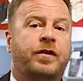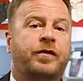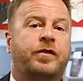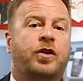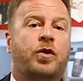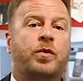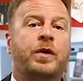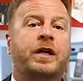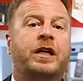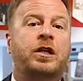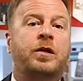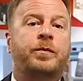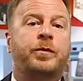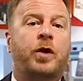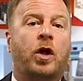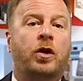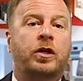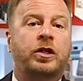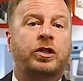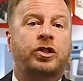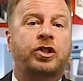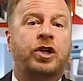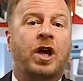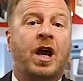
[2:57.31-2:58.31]
of curriculum
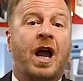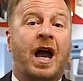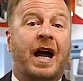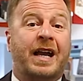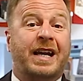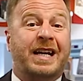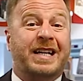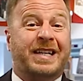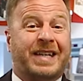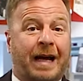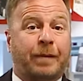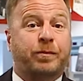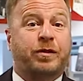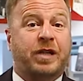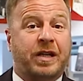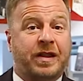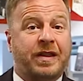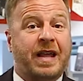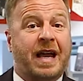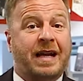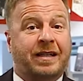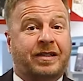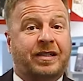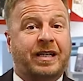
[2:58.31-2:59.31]
knowledge and
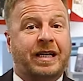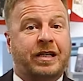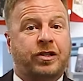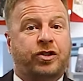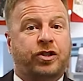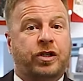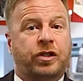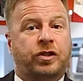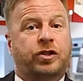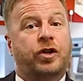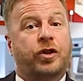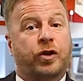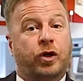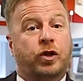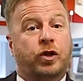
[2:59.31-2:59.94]
adapting their teaching to